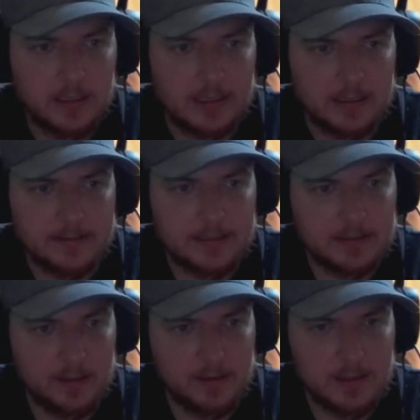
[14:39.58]
And I did
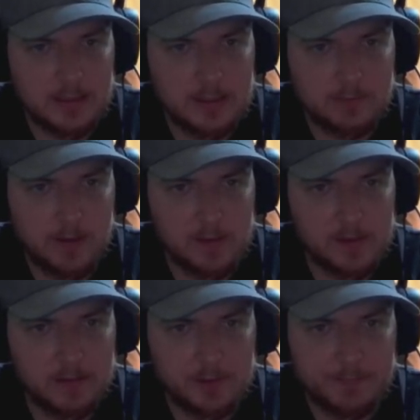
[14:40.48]
notice as well
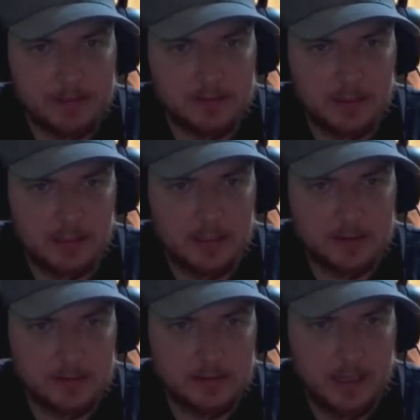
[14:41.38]
when I was building
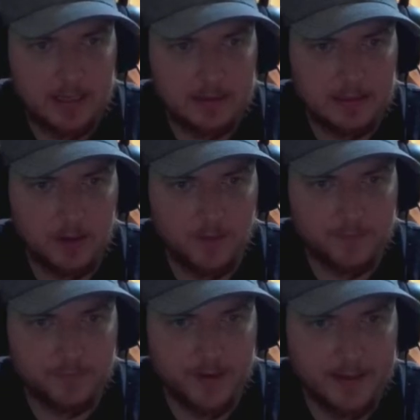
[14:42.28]
this that the
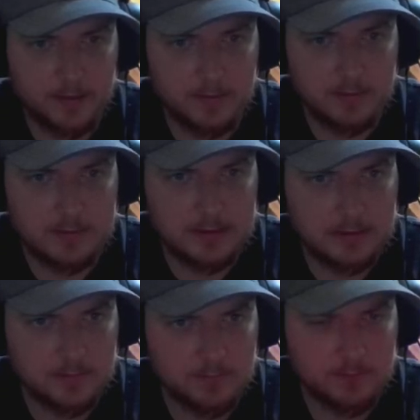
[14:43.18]
off-rail
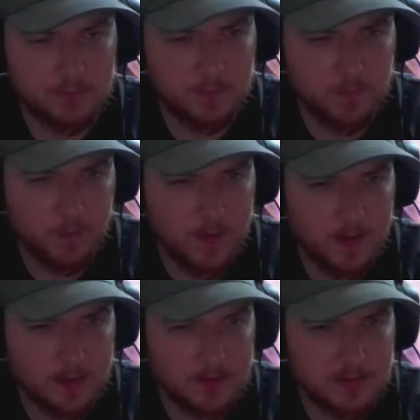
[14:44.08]
didn't
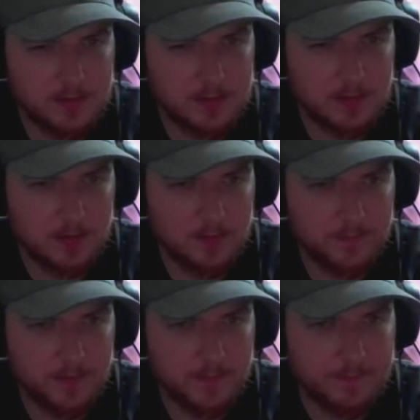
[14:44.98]
work to start
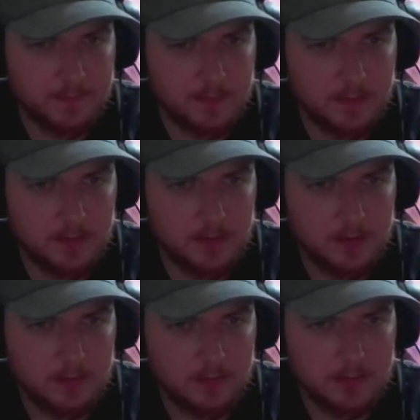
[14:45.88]
off with,
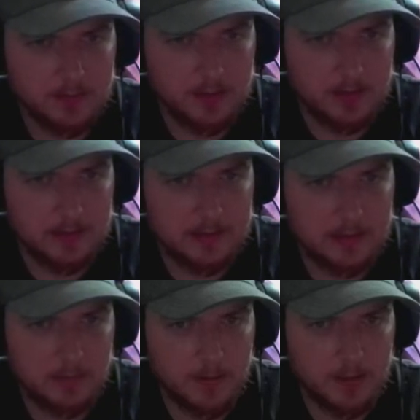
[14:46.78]
which is a
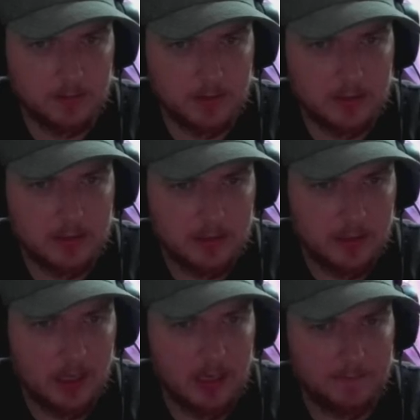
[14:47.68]
little bit annoying.
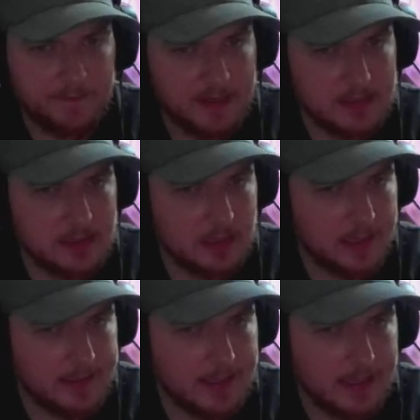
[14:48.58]
And I think it's done
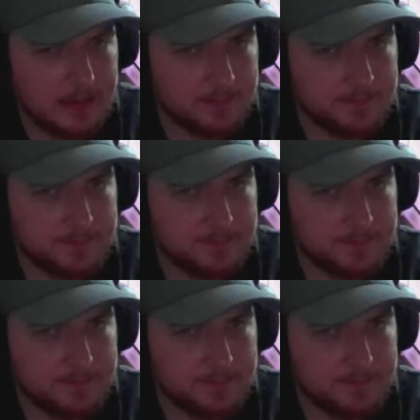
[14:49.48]
it again.